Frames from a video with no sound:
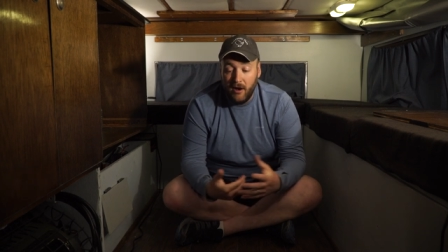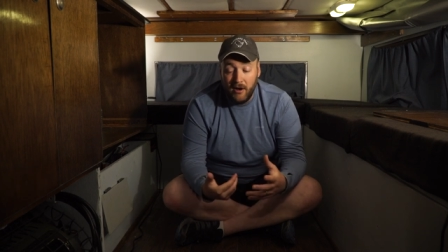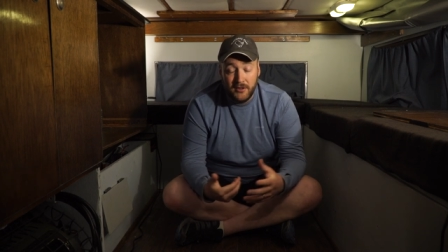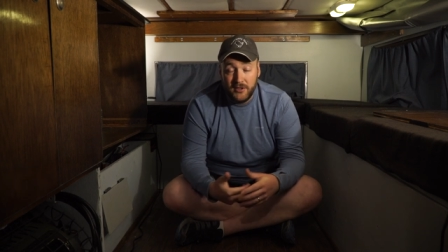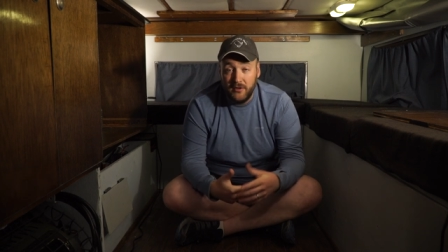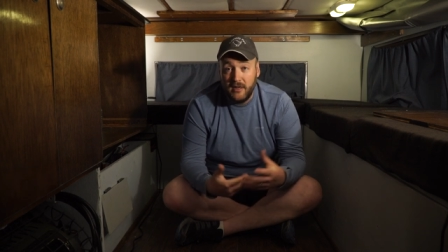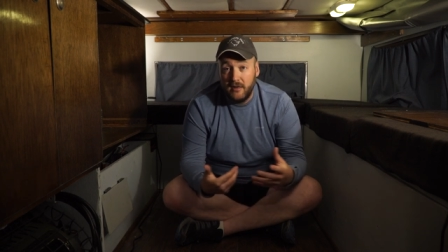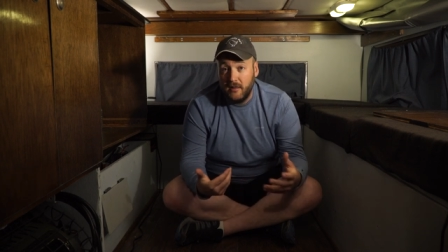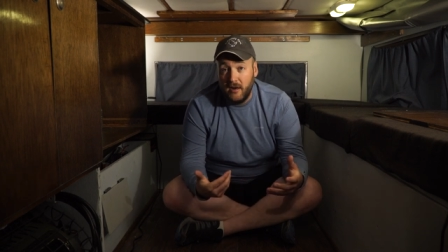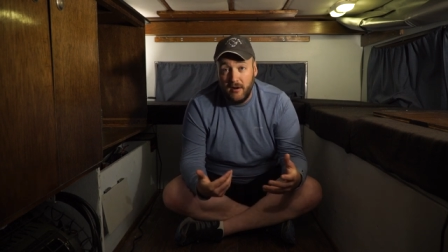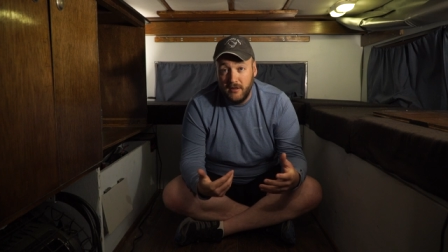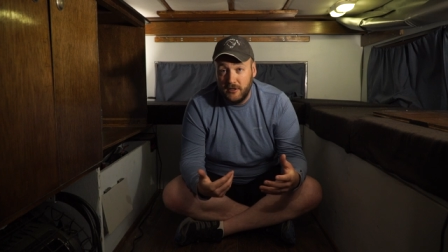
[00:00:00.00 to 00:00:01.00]
Also, they're
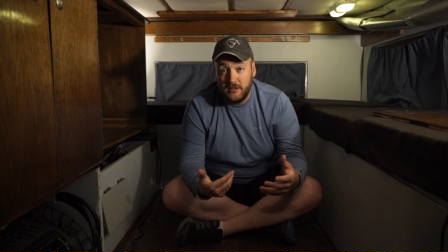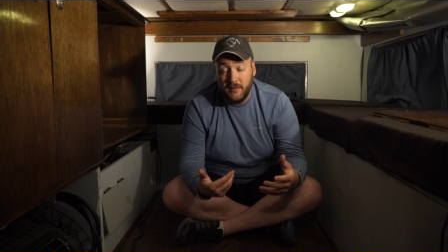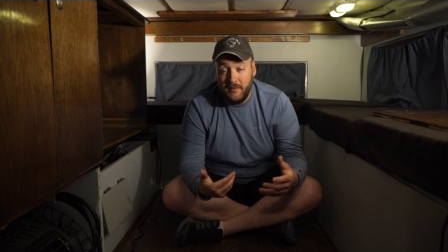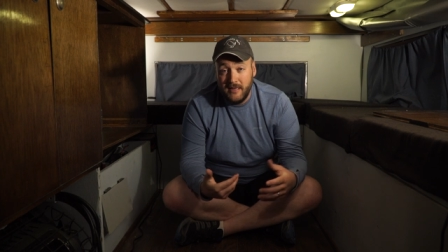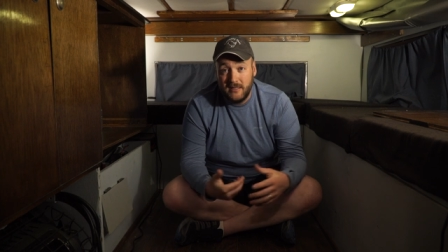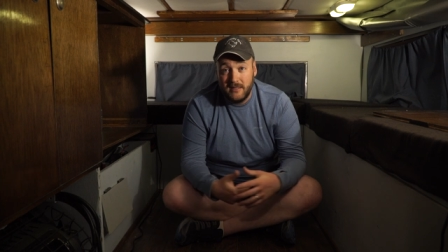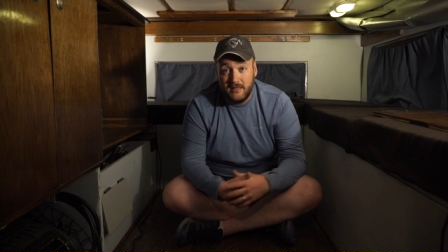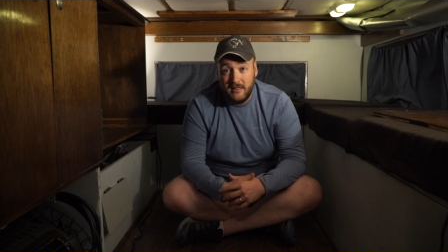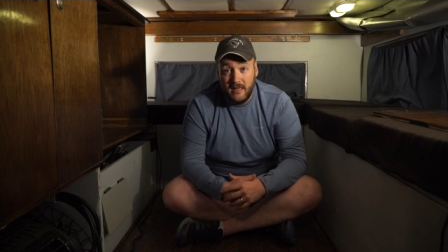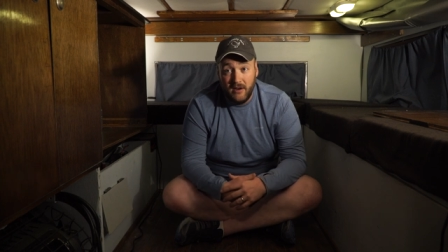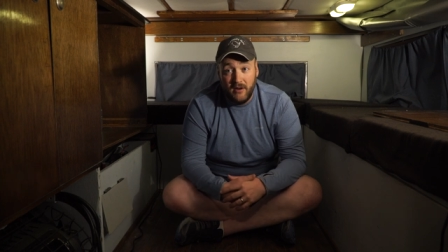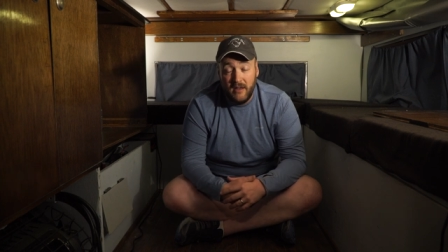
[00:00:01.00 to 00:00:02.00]
literally just a piece of
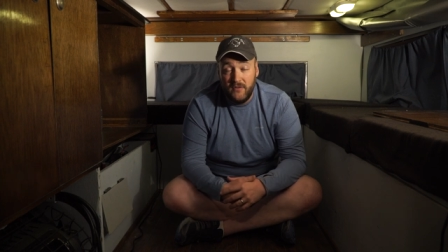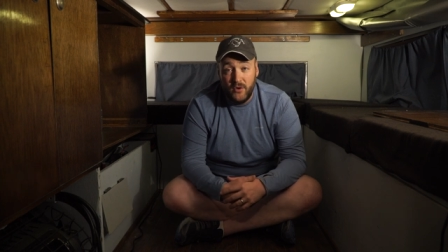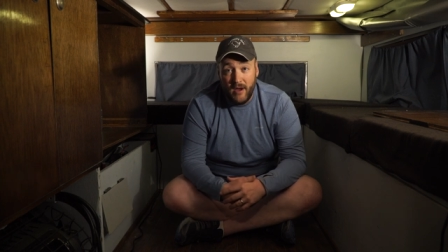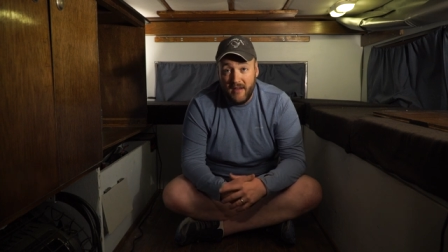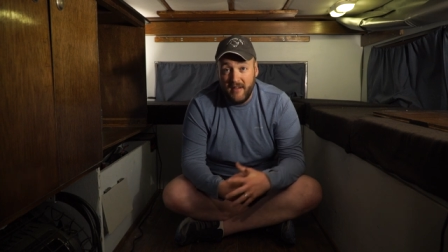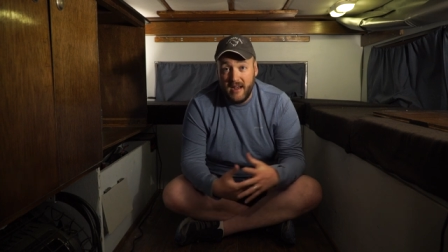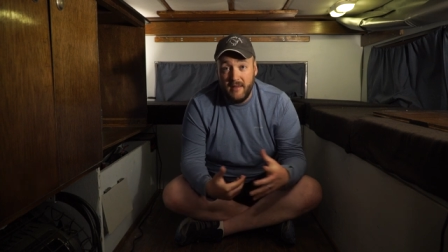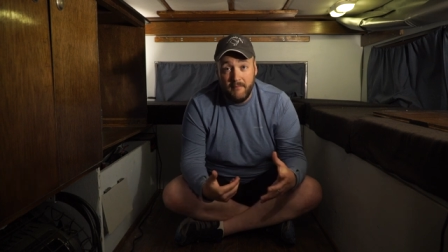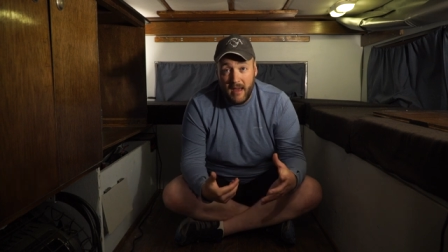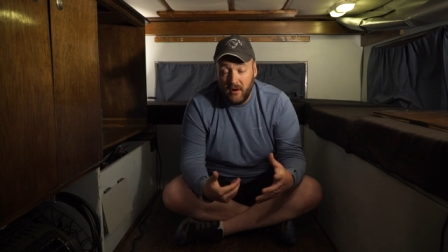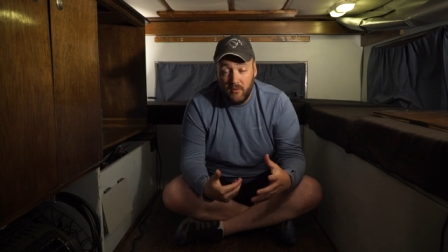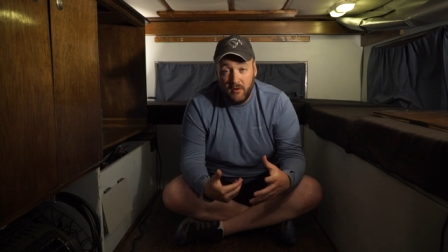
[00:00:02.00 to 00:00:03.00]
steel. If you have any
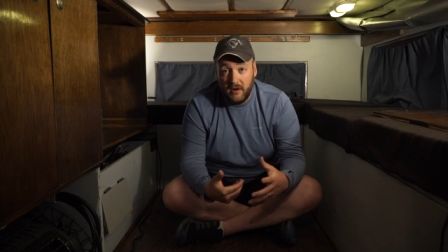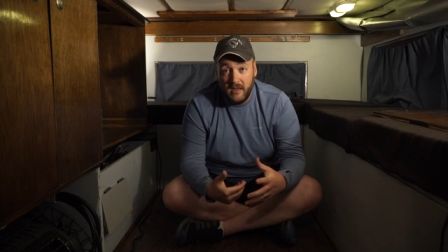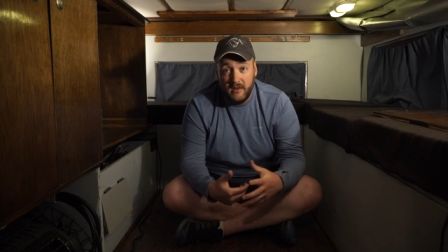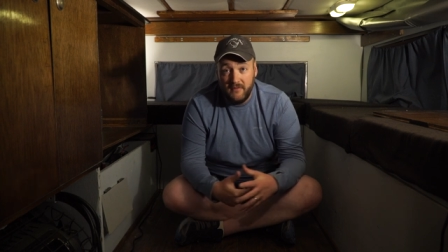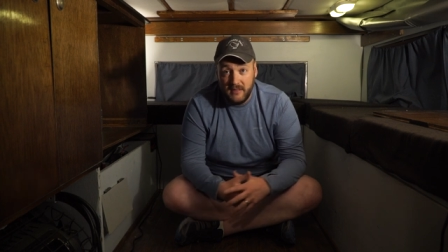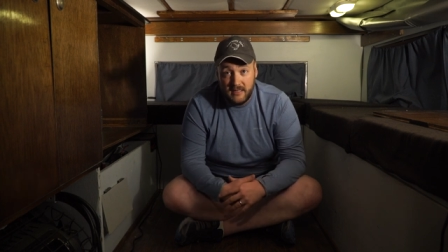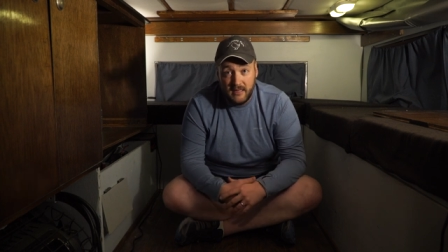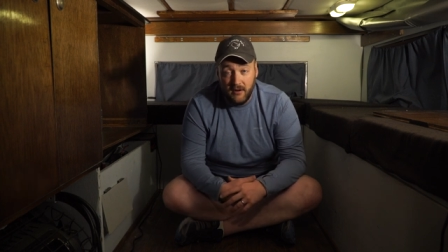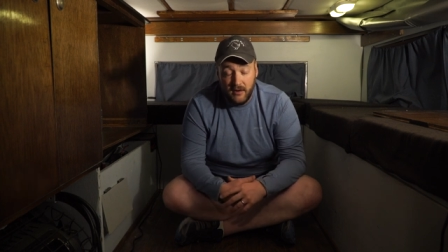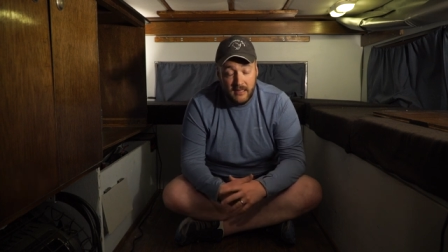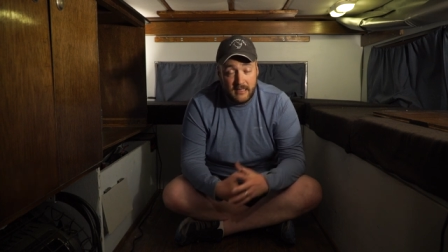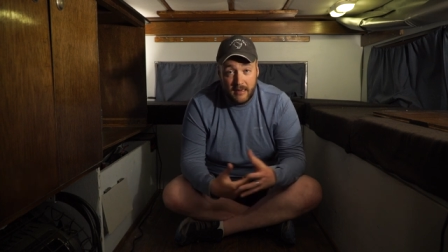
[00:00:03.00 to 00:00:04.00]
metalworking
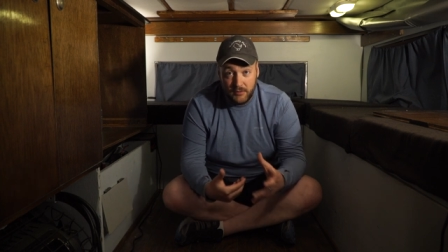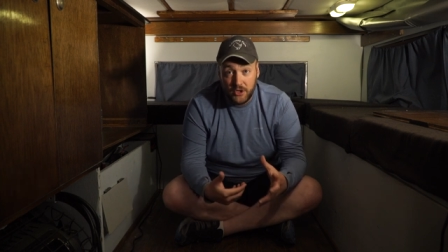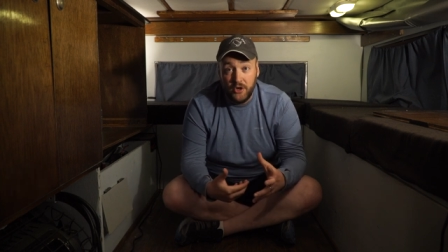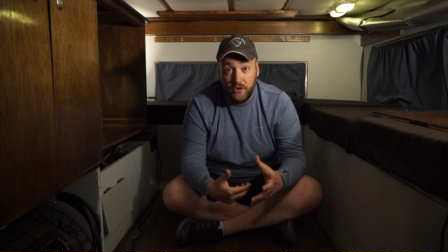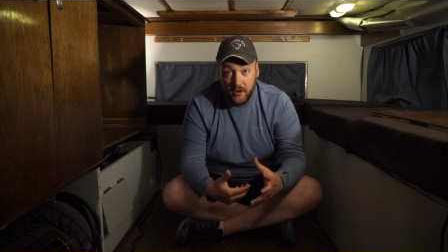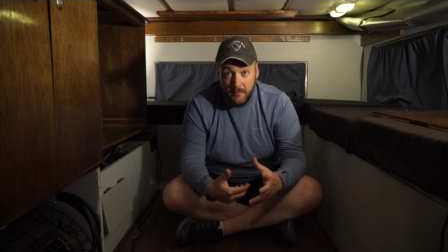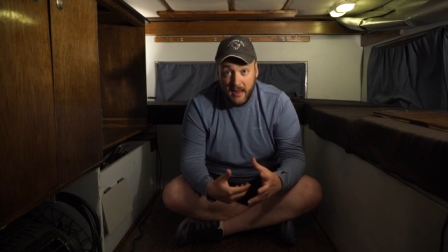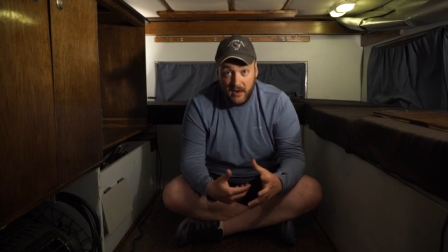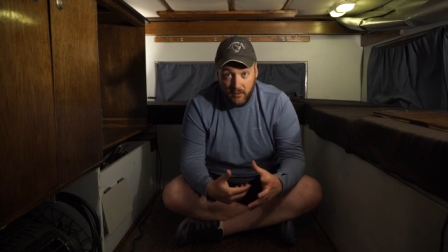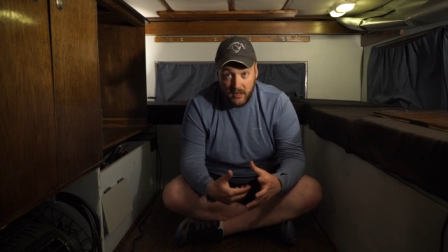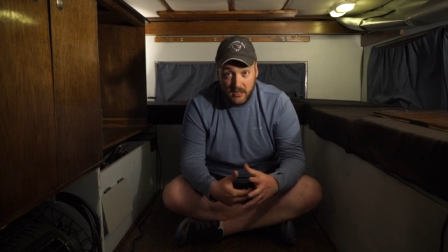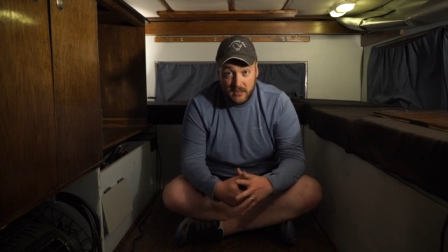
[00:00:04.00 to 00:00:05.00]
facilities, I'm sure you could
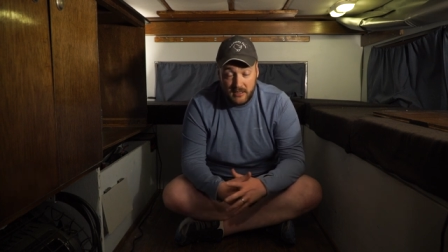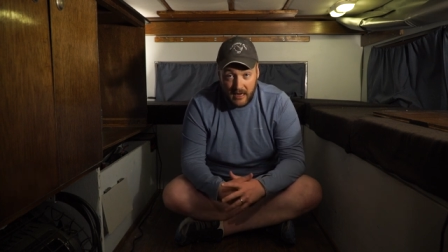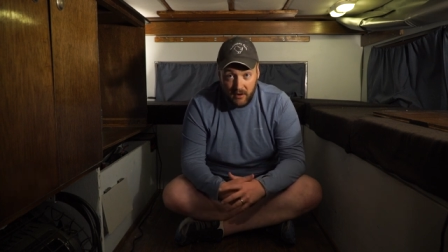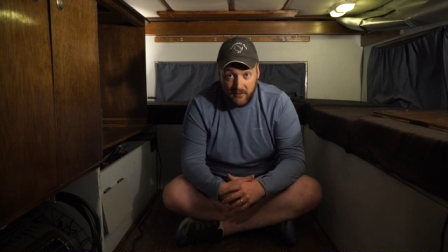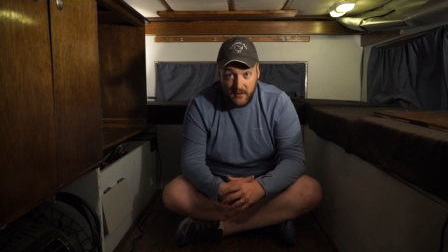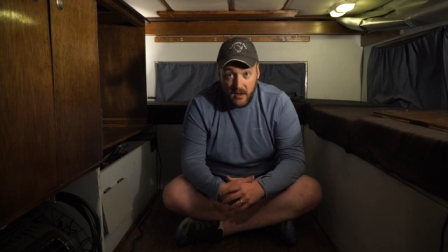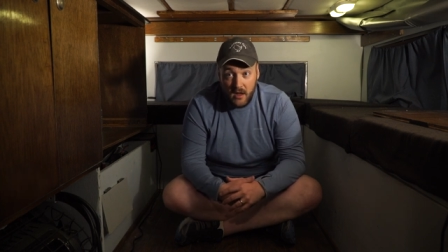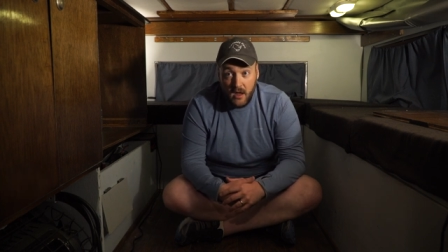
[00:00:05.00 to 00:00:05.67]
make one yourself.